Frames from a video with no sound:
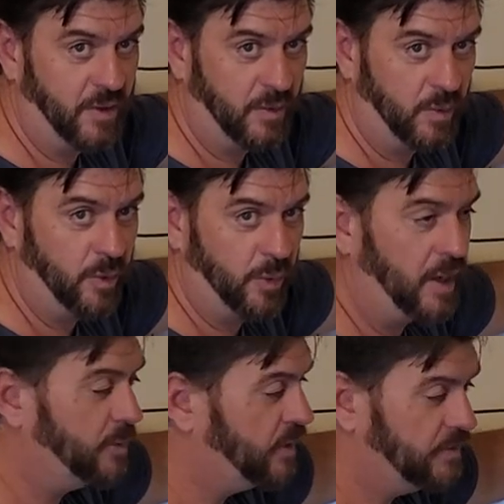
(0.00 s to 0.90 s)
you know, real
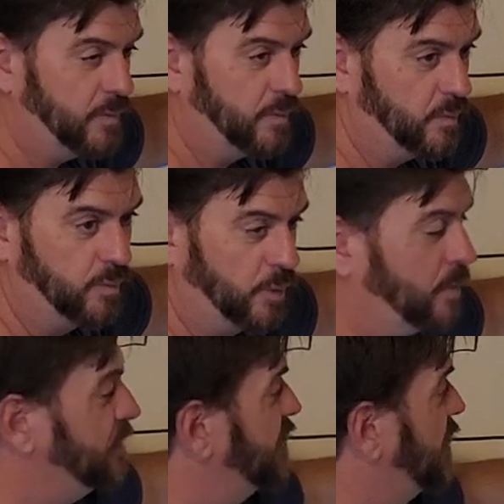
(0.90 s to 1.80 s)
property,
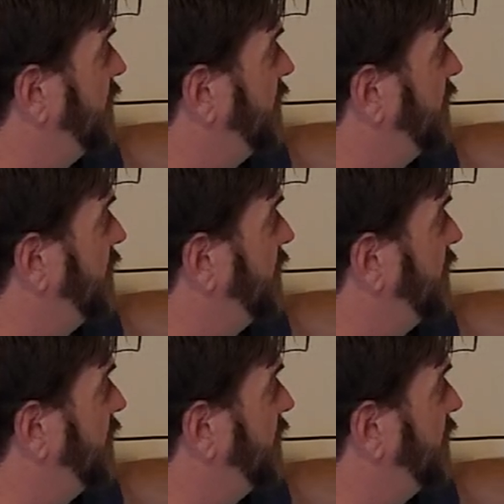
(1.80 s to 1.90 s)
permanent